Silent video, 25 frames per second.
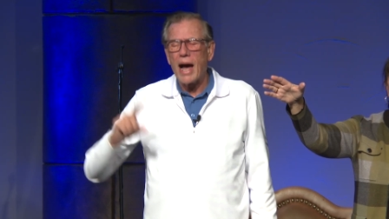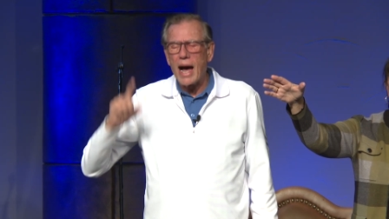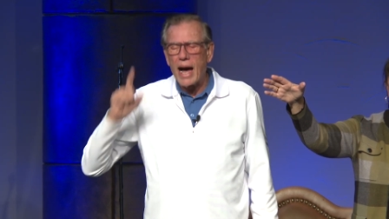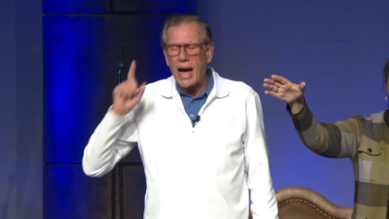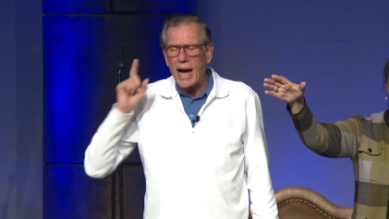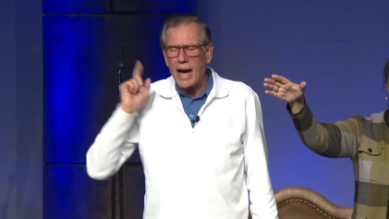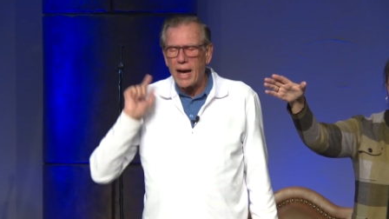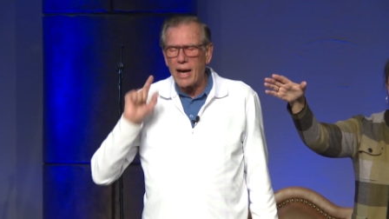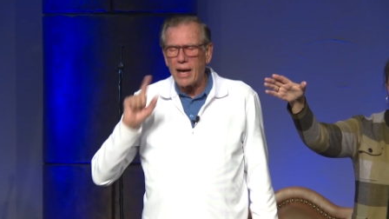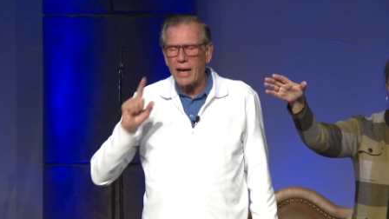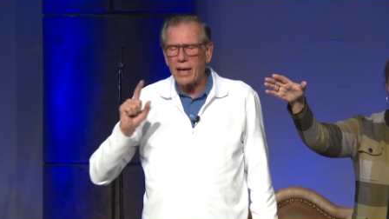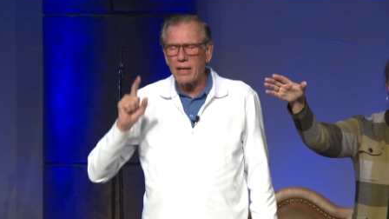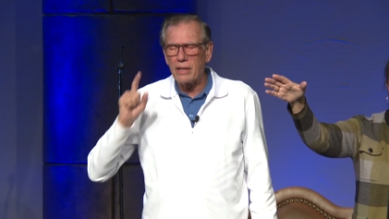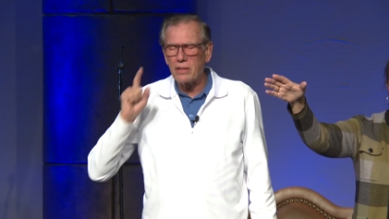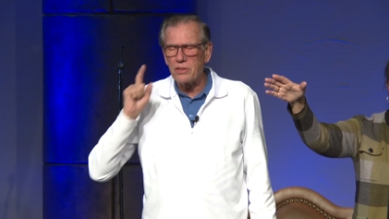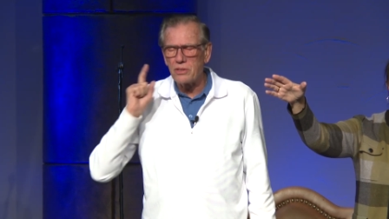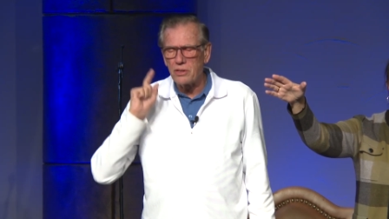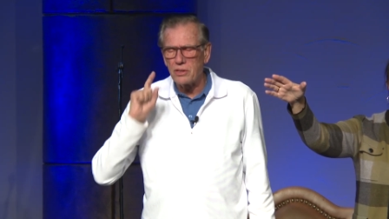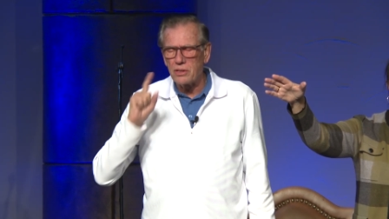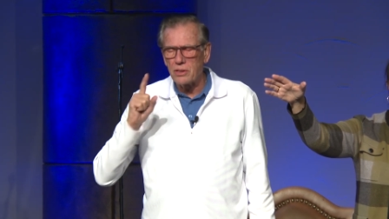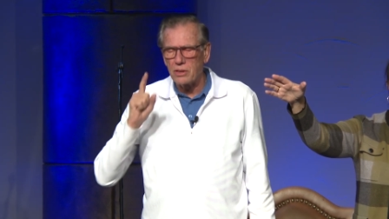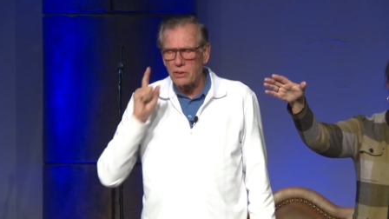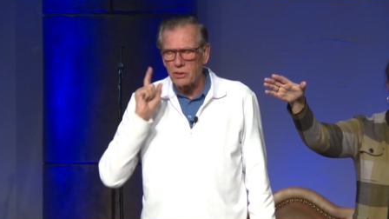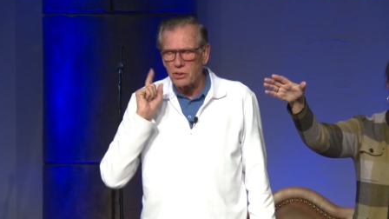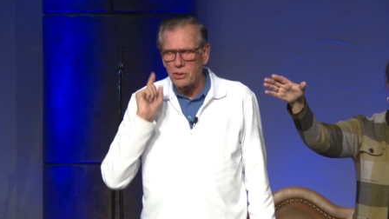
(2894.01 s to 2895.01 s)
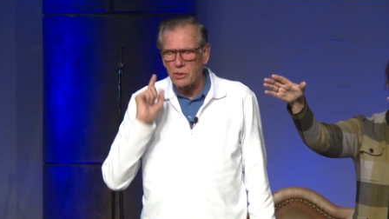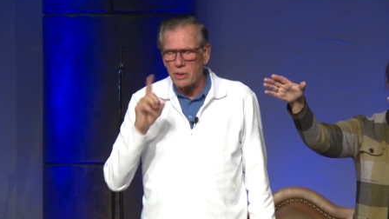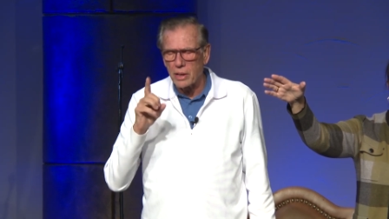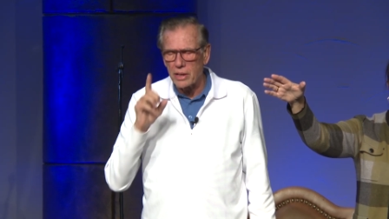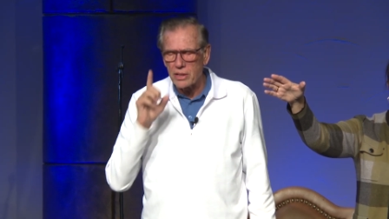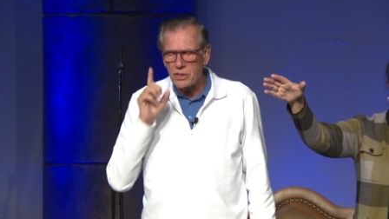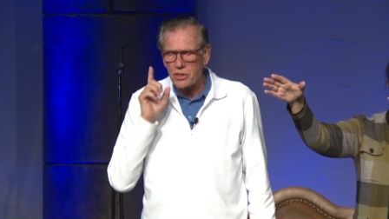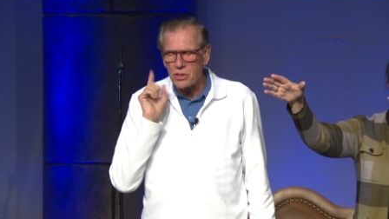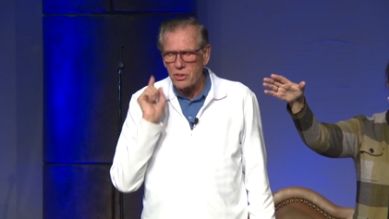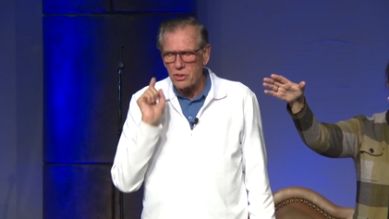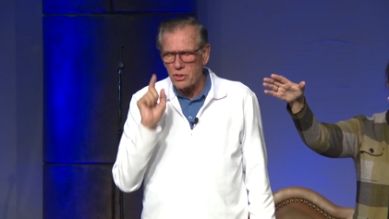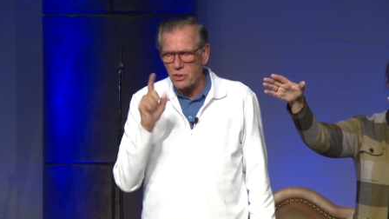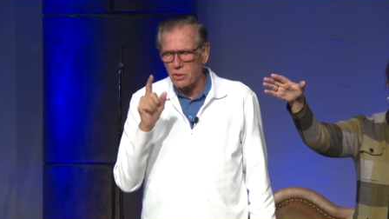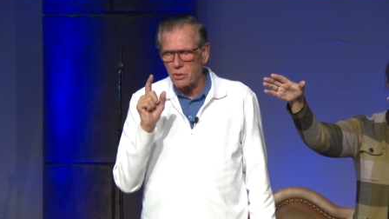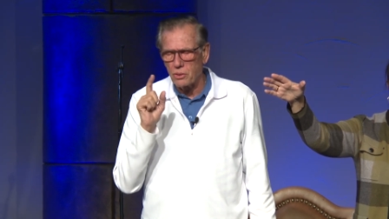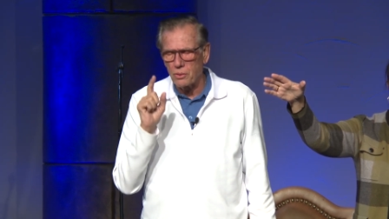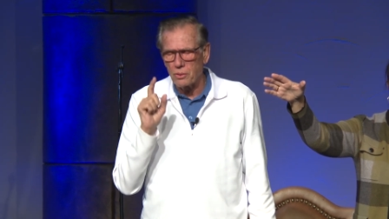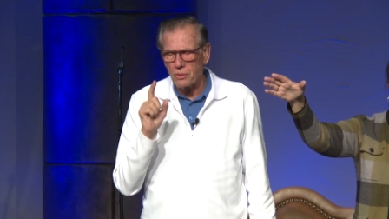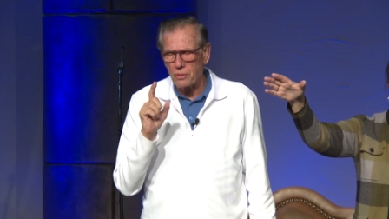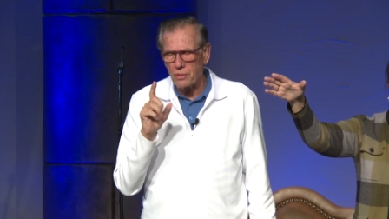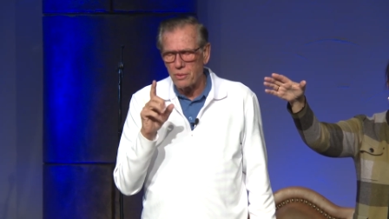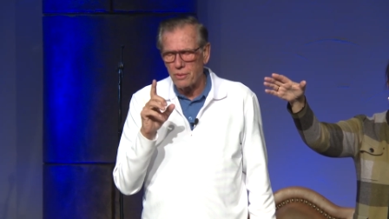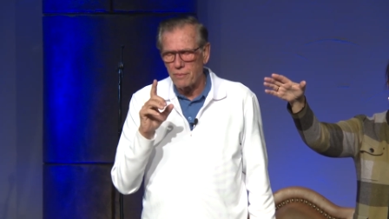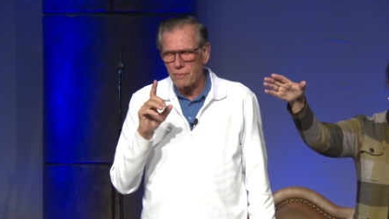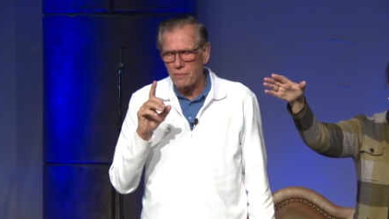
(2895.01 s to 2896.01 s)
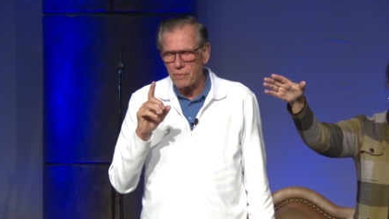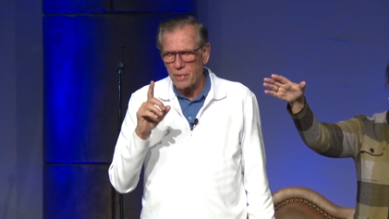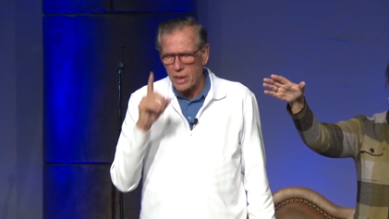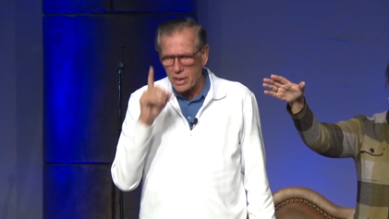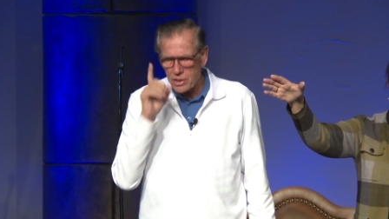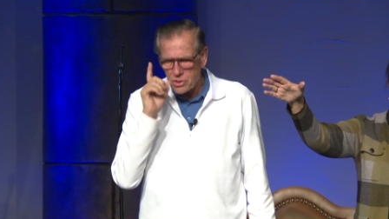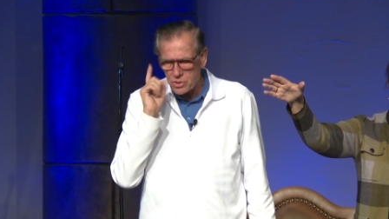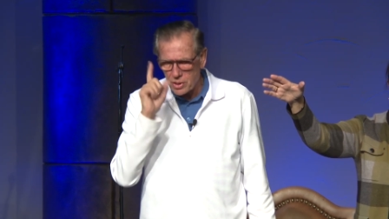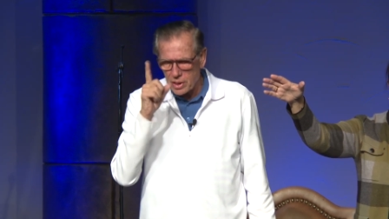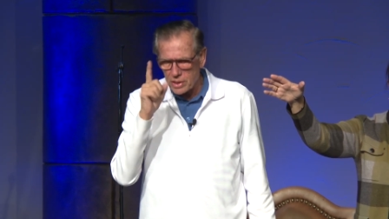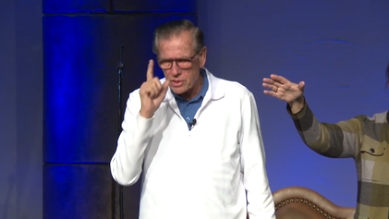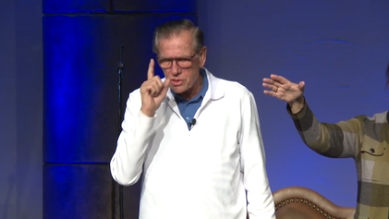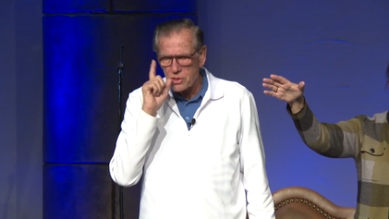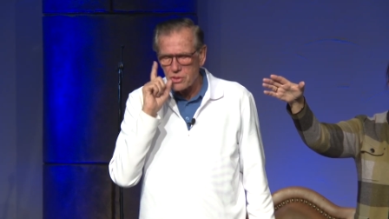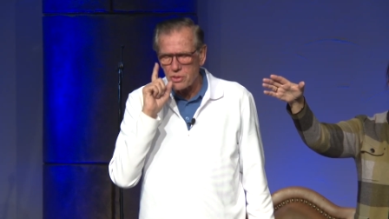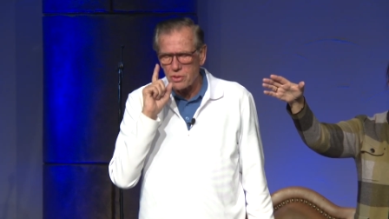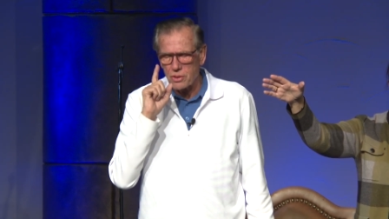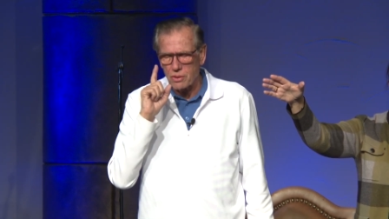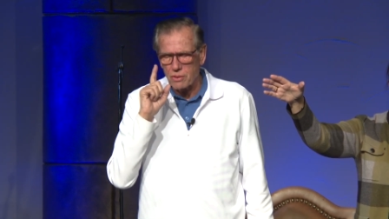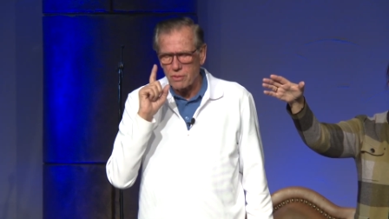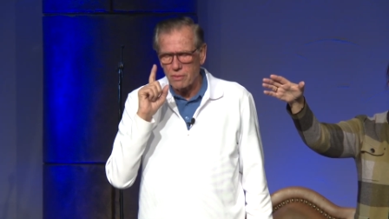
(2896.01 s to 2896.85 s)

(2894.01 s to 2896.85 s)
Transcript: I still trust you. I trust you.